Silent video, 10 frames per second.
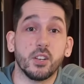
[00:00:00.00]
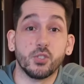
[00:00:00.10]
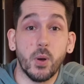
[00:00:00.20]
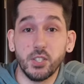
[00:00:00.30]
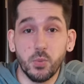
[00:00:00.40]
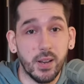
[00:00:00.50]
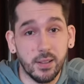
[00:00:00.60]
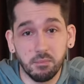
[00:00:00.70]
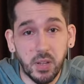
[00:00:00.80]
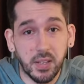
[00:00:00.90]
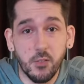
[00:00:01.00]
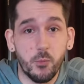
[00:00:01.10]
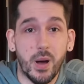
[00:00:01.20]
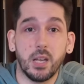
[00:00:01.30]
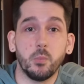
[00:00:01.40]
So I just want to give
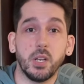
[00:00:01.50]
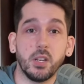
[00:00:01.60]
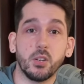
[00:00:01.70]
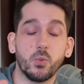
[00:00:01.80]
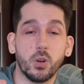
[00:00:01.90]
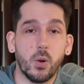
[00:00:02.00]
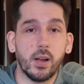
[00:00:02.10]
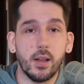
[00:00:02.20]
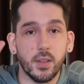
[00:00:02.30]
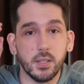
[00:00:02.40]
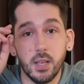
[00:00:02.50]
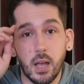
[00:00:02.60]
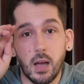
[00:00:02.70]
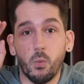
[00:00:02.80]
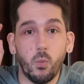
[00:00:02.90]
my opinion real quick on this.
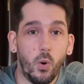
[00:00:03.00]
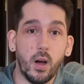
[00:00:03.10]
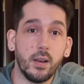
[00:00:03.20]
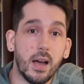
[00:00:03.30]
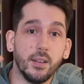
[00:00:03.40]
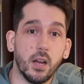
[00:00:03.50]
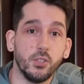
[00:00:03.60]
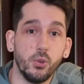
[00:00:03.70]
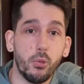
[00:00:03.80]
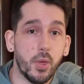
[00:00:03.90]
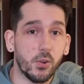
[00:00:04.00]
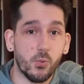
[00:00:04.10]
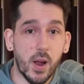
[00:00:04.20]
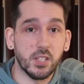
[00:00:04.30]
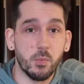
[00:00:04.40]
One, I do think
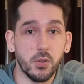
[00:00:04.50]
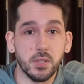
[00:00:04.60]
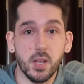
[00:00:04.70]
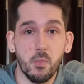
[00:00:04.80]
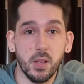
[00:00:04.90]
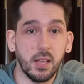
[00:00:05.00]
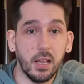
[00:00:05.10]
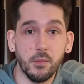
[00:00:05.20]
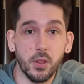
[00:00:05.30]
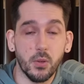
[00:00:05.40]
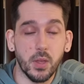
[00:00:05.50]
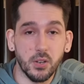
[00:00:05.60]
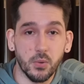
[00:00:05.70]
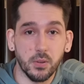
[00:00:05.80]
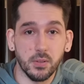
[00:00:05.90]
ranked mode is coming, even though they
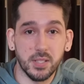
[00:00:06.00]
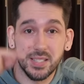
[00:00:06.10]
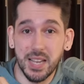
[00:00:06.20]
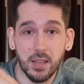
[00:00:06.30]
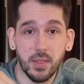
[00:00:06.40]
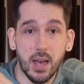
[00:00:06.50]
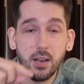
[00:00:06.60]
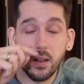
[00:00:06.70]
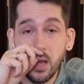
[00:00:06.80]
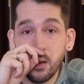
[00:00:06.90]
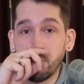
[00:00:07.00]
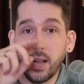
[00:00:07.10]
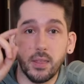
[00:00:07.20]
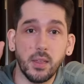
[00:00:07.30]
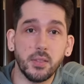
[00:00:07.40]
don't say that. But
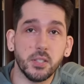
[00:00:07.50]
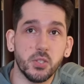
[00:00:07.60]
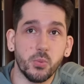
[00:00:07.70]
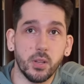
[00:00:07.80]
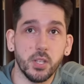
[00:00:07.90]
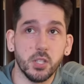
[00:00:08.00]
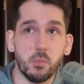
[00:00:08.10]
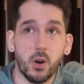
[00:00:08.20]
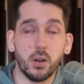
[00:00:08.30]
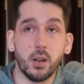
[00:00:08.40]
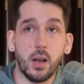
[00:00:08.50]
I think this is really smart.